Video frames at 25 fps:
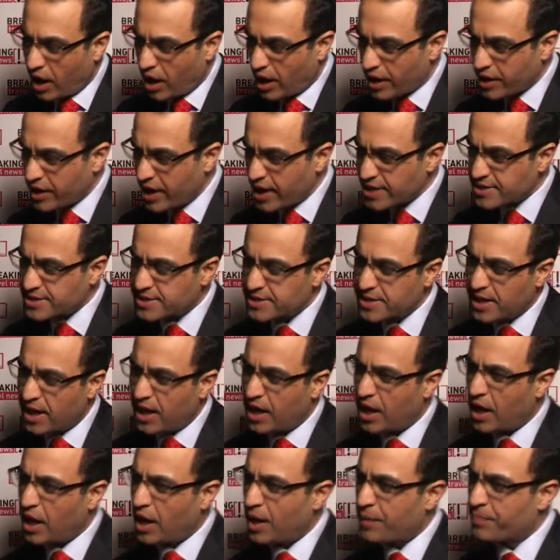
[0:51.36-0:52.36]

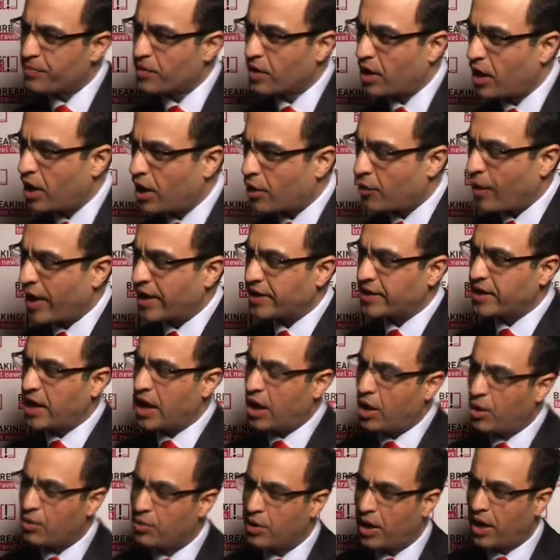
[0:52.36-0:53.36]
Right
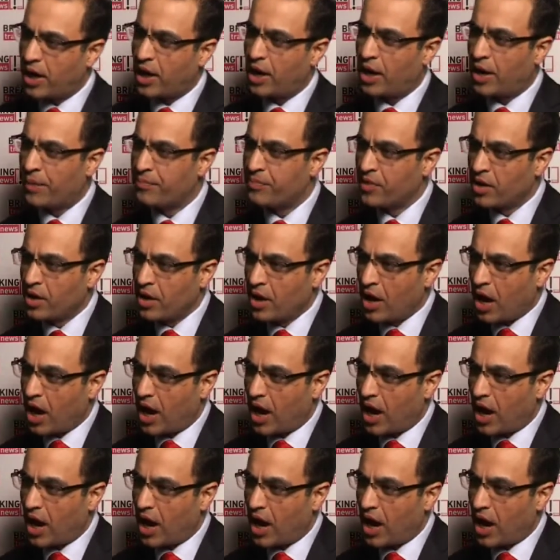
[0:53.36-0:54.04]
now,